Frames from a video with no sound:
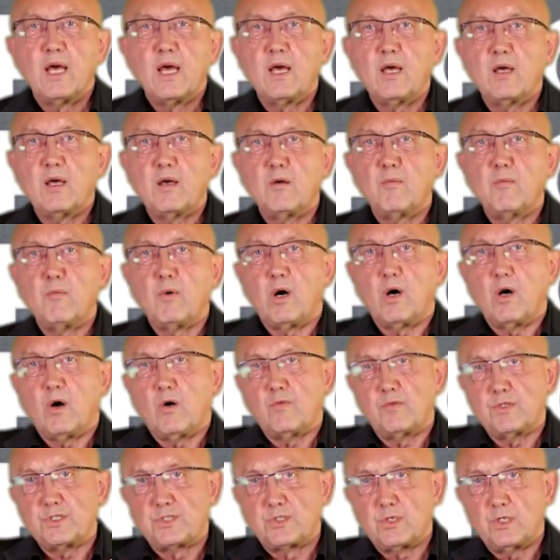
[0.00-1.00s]

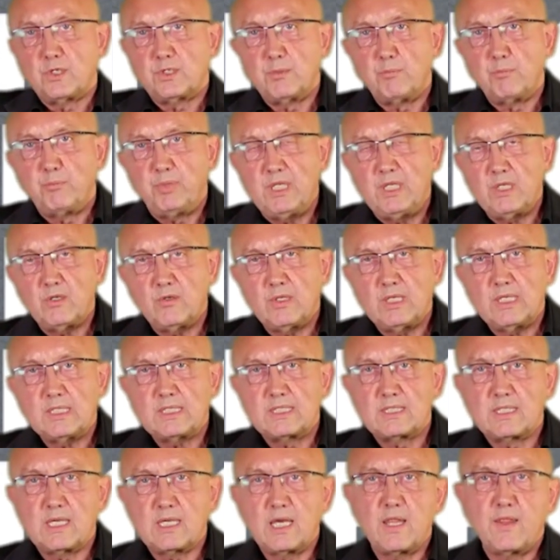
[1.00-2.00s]
over certain
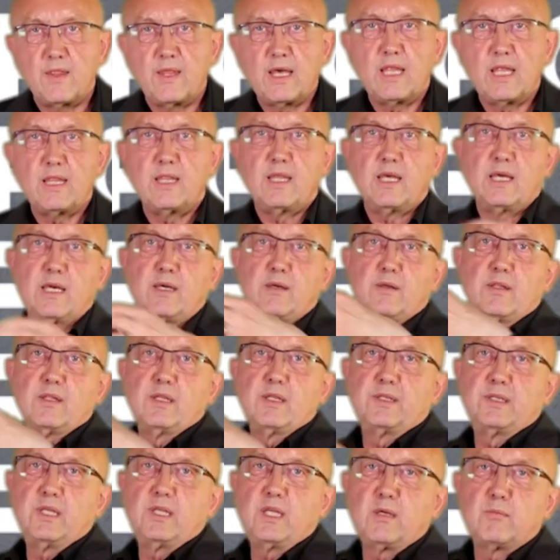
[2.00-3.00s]
periods, and then
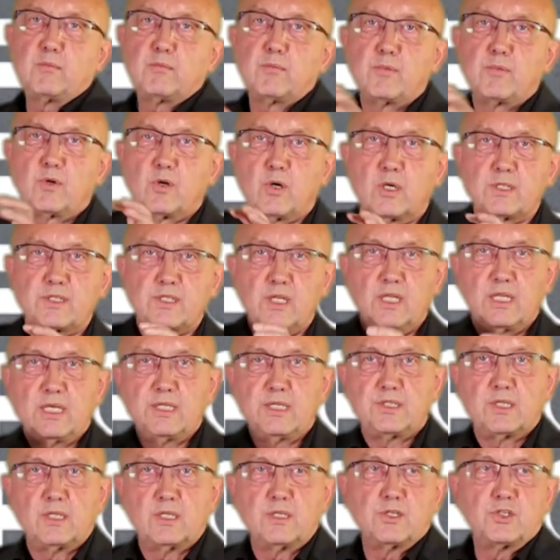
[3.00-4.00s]
the team
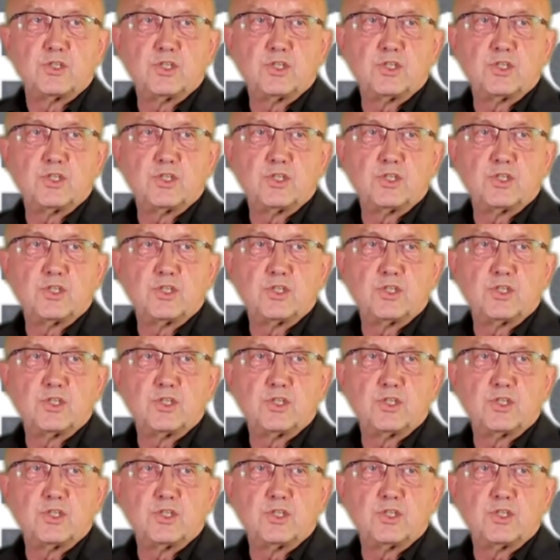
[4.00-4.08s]
constellation